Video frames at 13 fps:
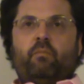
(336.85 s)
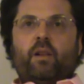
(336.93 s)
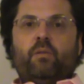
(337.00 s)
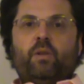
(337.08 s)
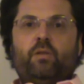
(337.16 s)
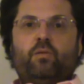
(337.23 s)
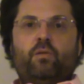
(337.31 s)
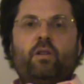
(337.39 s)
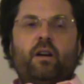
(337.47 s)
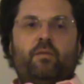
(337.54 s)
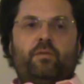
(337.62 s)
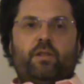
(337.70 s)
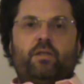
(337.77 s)
we do
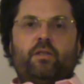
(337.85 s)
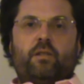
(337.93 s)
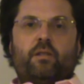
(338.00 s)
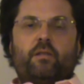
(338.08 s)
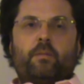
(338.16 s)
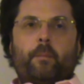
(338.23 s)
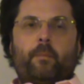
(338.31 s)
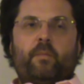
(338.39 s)
have teachings